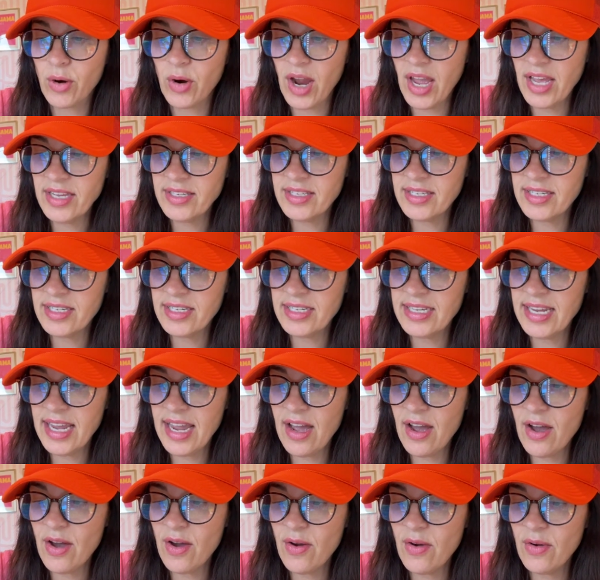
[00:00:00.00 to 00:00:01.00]
pressed
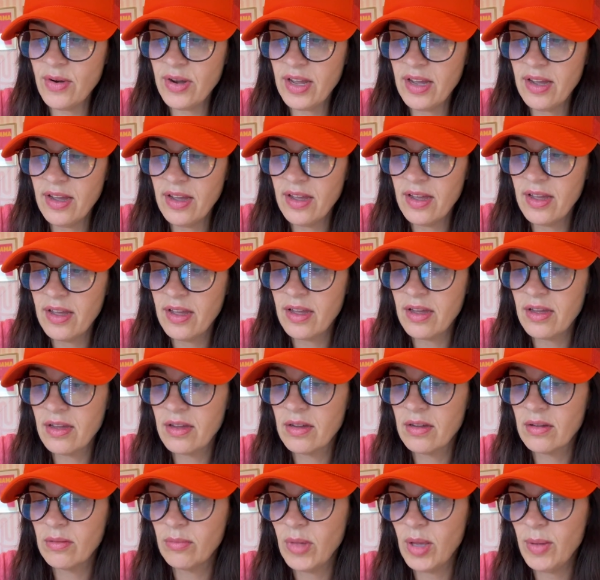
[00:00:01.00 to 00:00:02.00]
down.
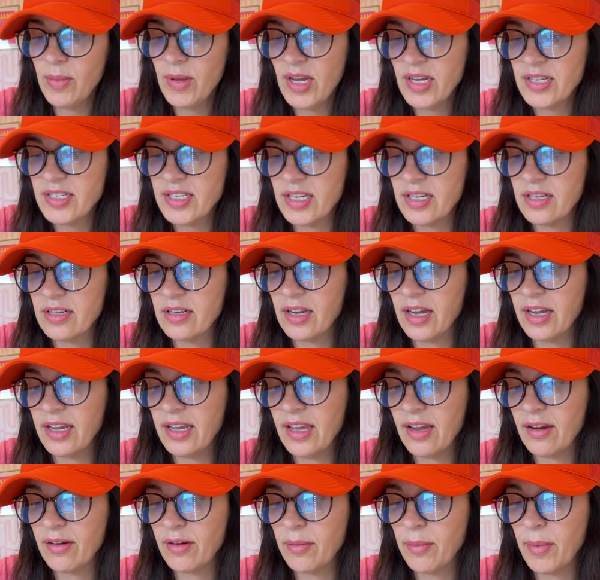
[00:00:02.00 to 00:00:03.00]
Maybe I didn't. I
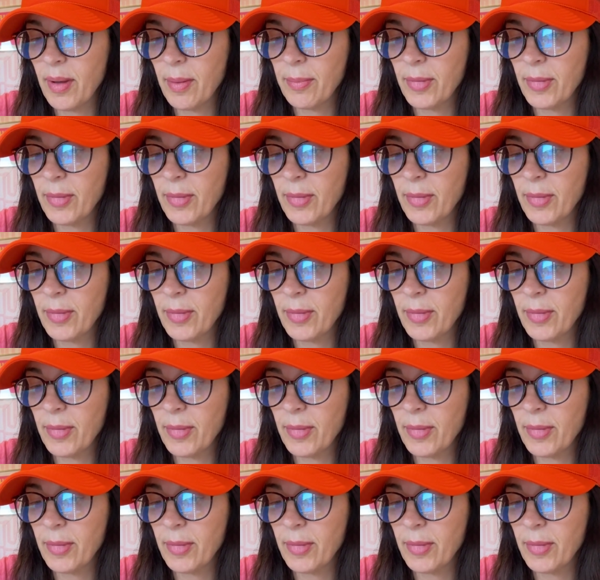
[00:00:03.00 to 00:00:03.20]
can't